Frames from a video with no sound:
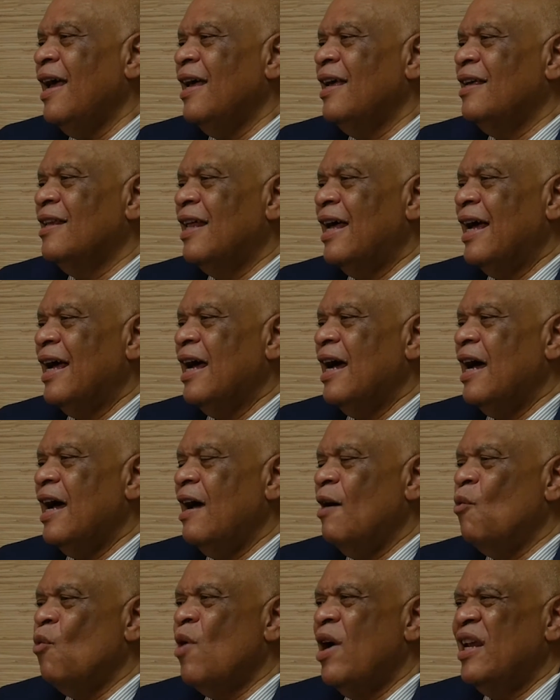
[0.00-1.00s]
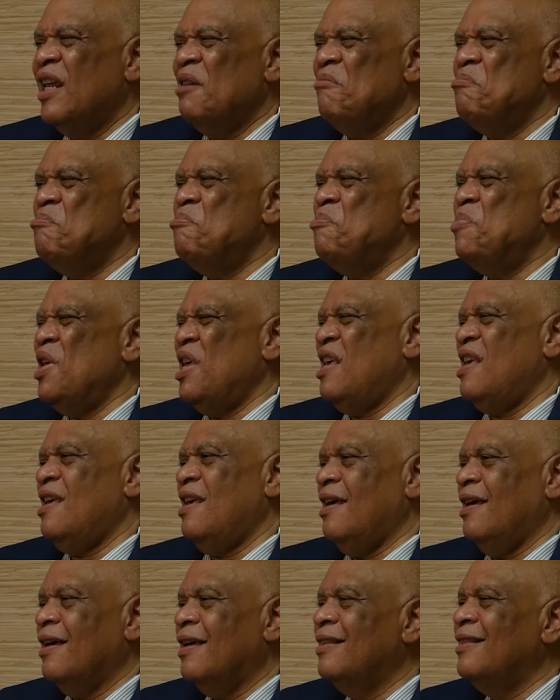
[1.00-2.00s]
You're like, I want it
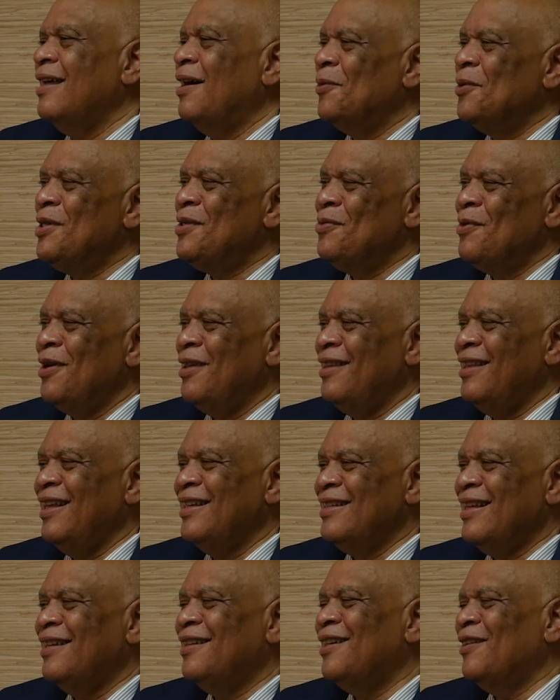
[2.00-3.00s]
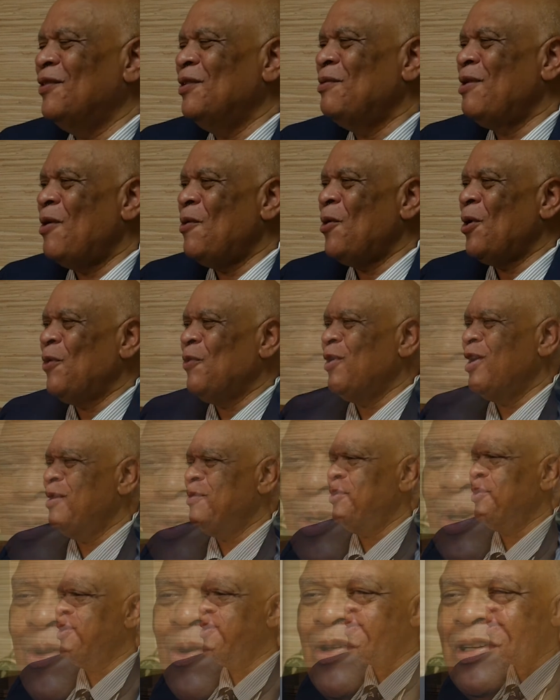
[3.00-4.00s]
big. That was one of the things I loved about working with
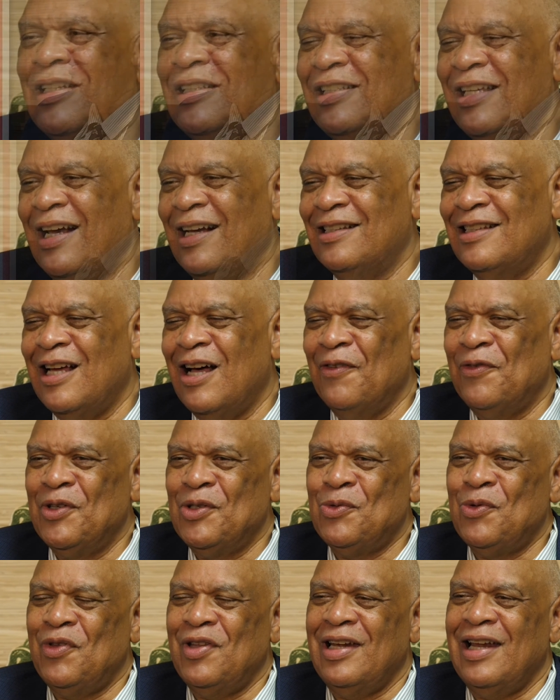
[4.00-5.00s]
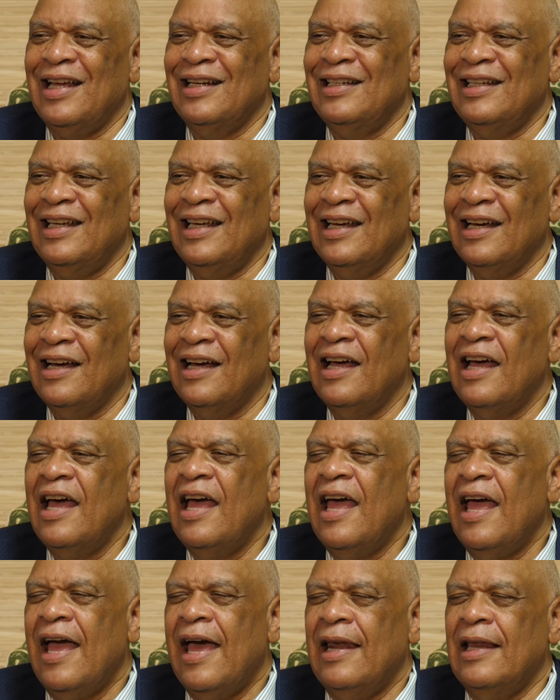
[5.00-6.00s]
him. You go into Jack's office with an idea,
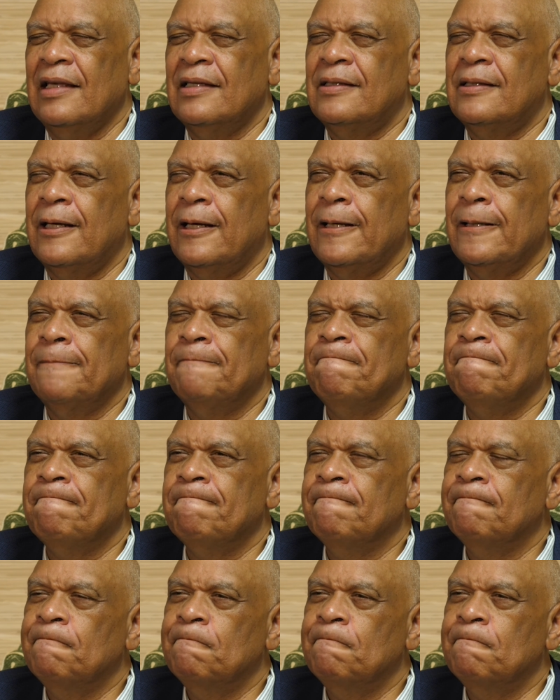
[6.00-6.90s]
and he's saying,